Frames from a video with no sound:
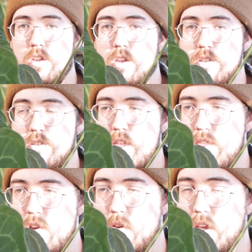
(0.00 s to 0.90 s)
because
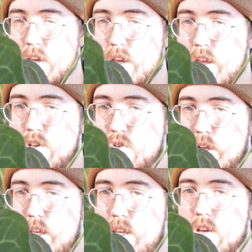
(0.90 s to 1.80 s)
Anthurium can get kind of
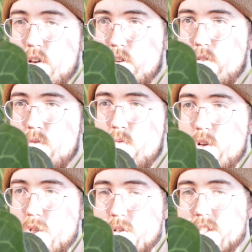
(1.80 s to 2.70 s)
tricky on
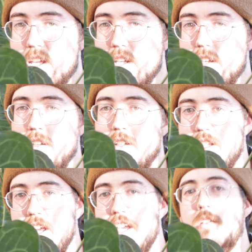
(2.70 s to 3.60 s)
which ones can
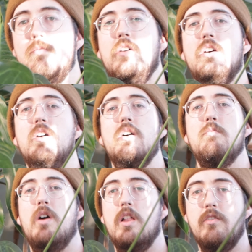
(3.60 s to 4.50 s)
take
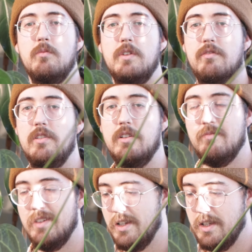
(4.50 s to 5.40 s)
pollen from different
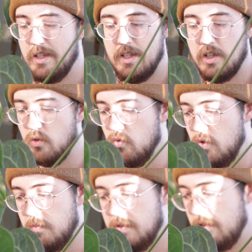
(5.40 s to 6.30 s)

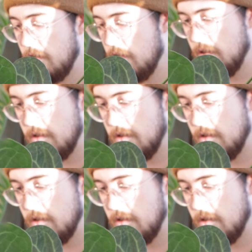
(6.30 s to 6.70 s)
groups.